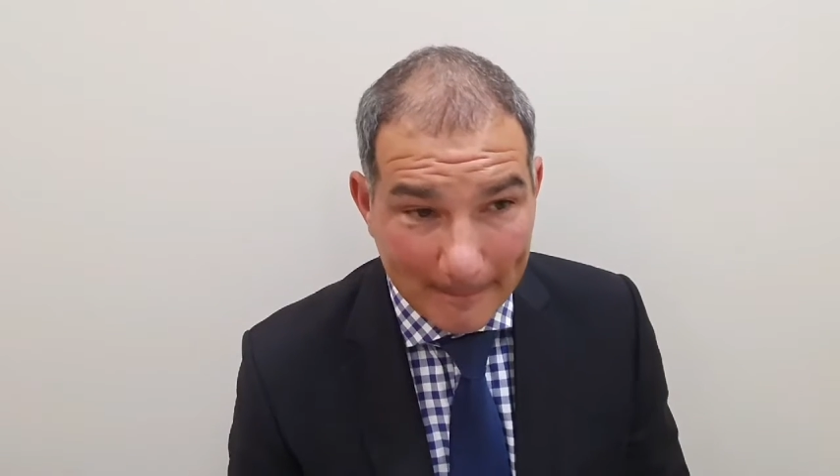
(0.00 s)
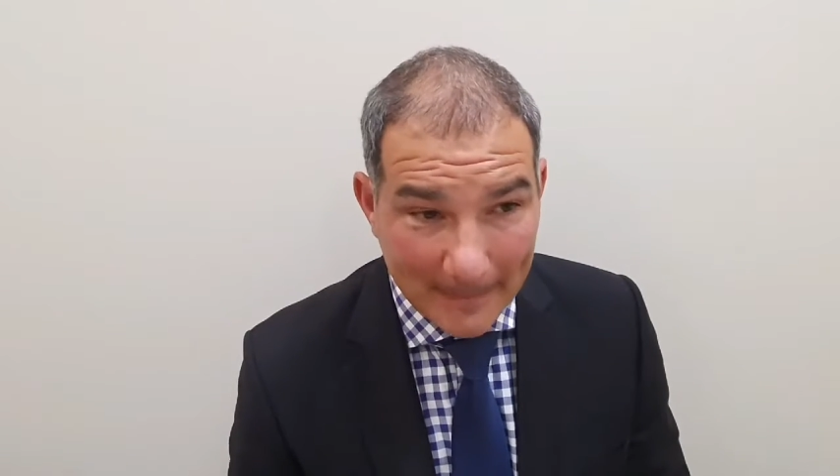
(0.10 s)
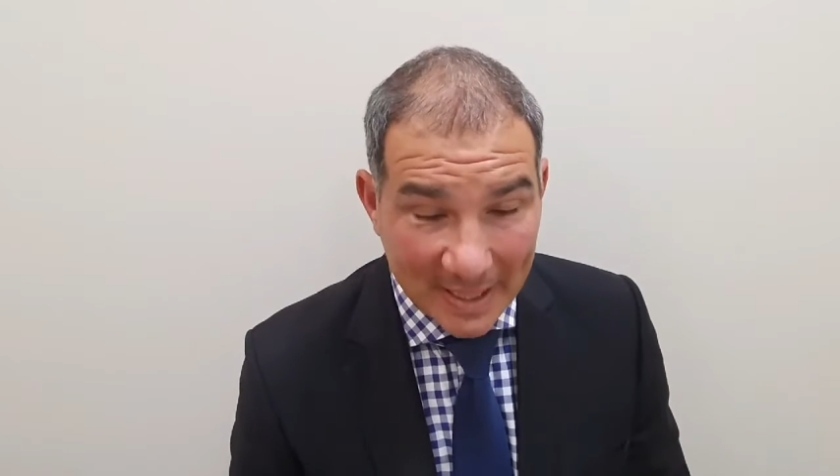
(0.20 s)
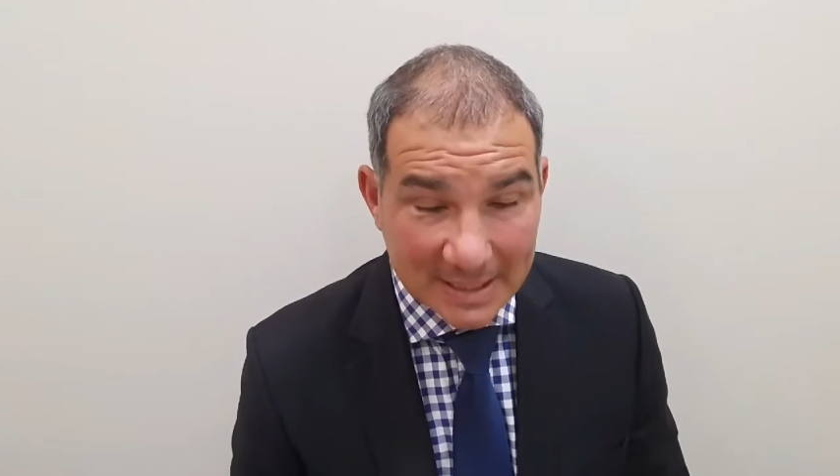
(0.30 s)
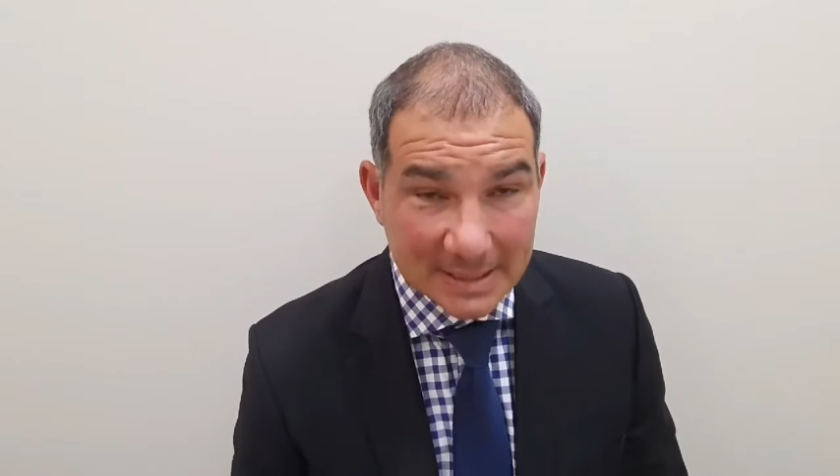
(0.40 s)

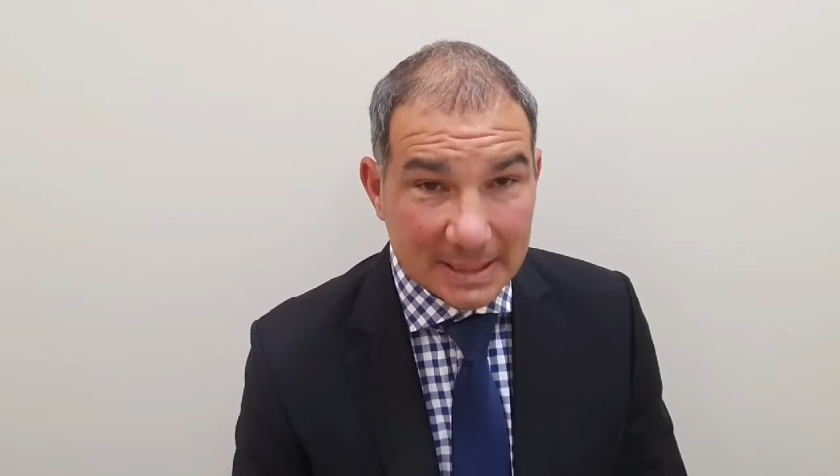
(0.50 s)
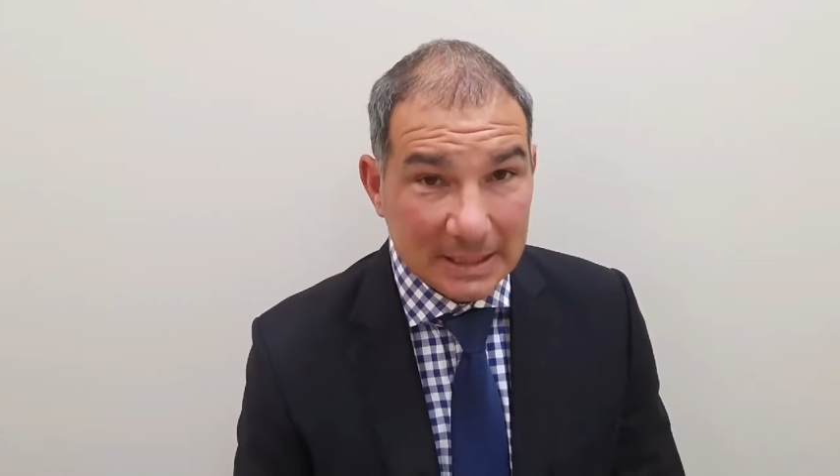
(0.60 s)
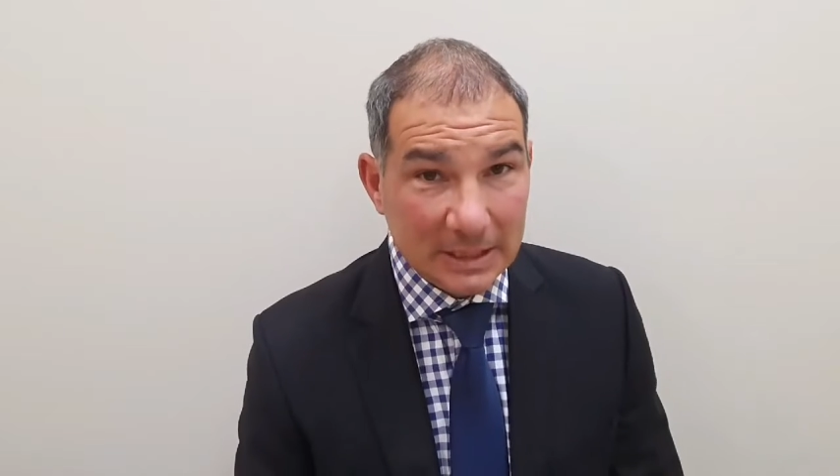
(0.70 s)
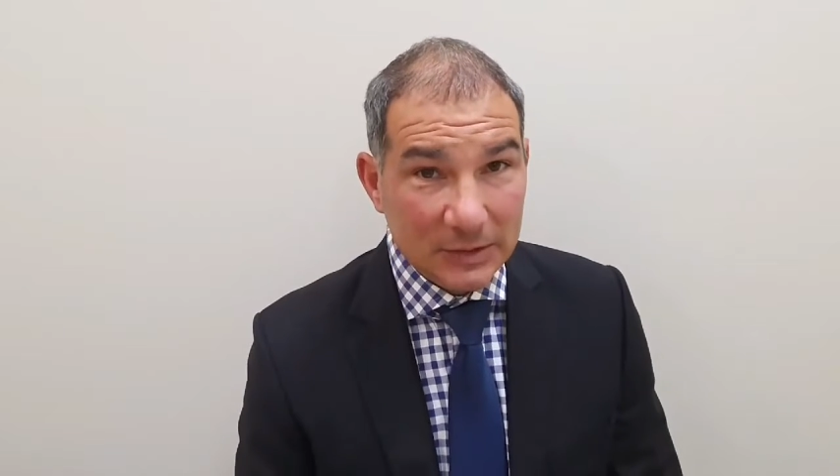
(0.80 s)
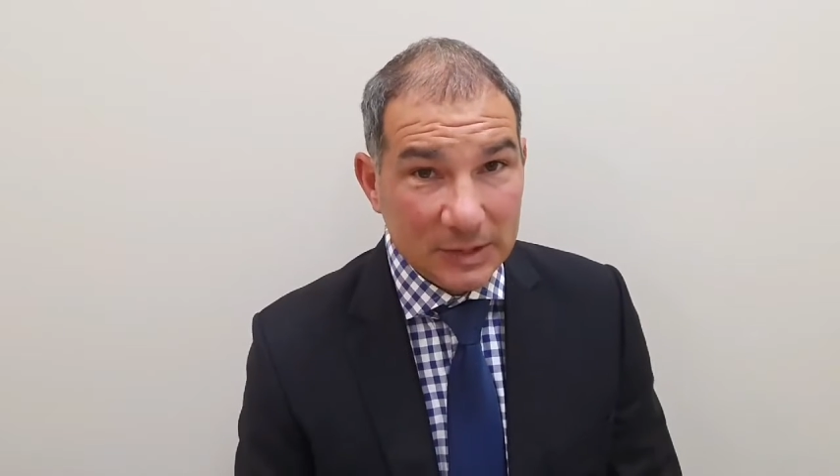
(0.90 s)

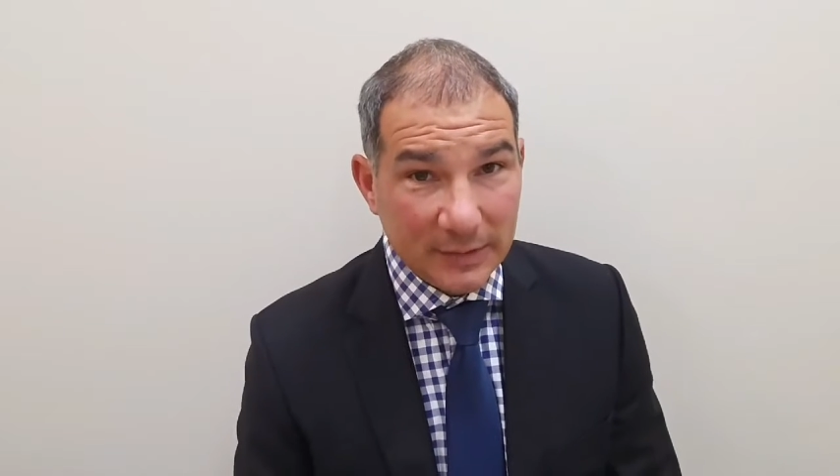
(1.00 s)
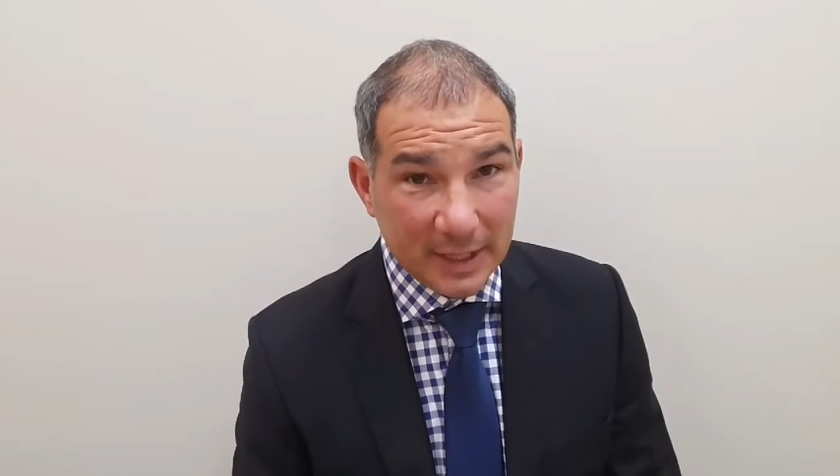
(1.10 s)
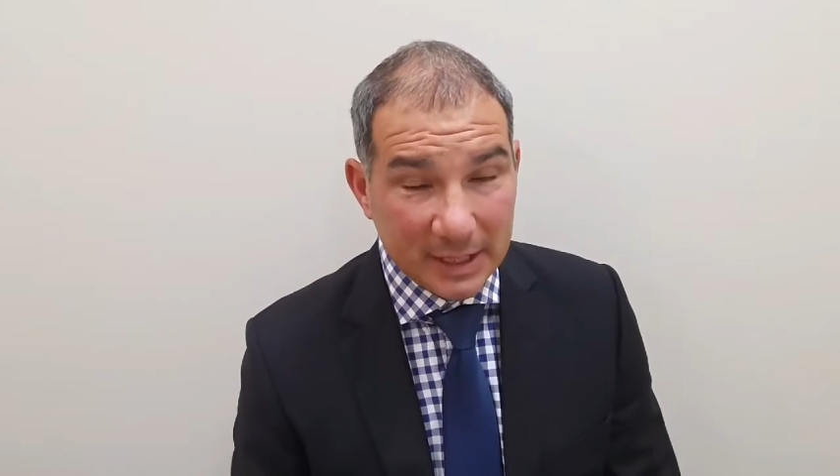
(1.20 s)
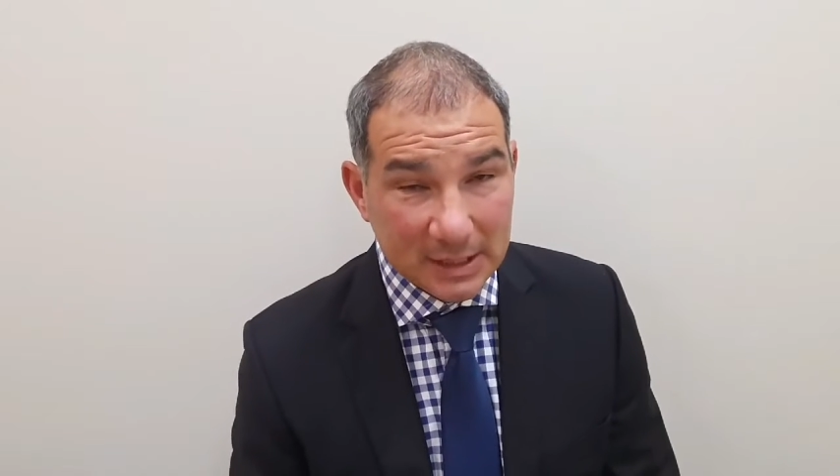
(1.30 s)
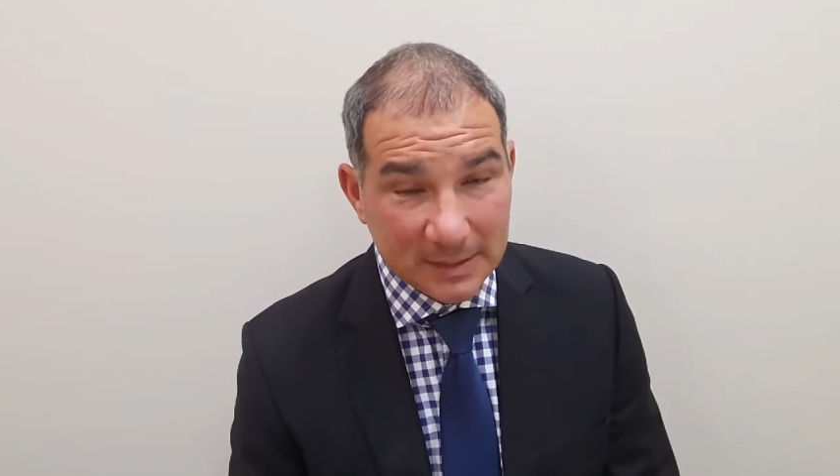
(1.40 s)
Basically because they're
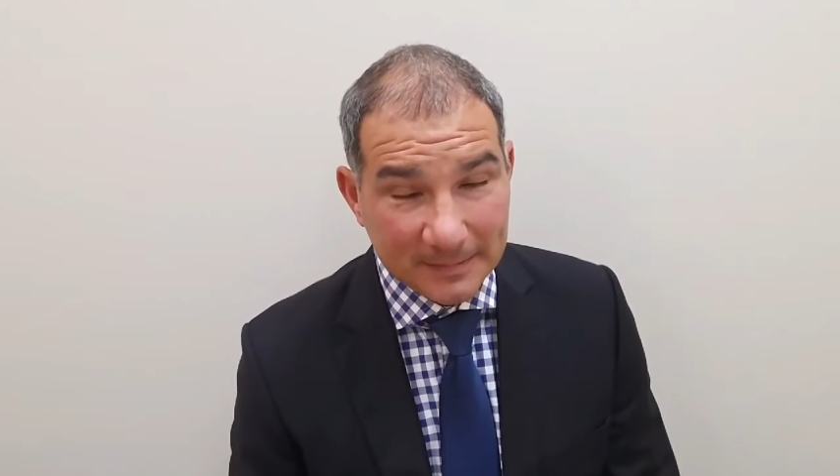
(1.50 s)
idiots.